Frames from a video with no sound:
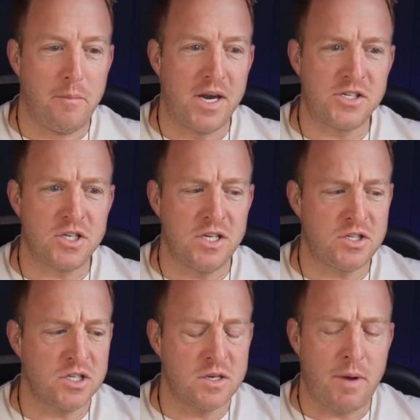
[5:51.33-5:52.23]
But it's
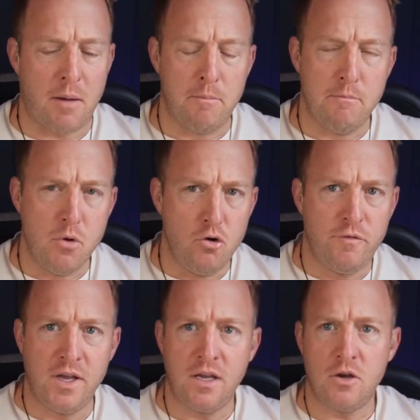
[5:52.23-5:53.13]
just about
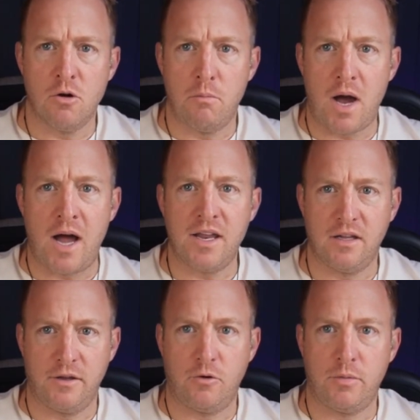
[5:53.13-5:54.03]
moving your body
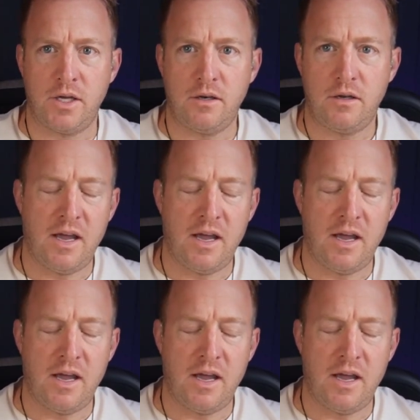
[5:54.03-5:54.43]
a little bit.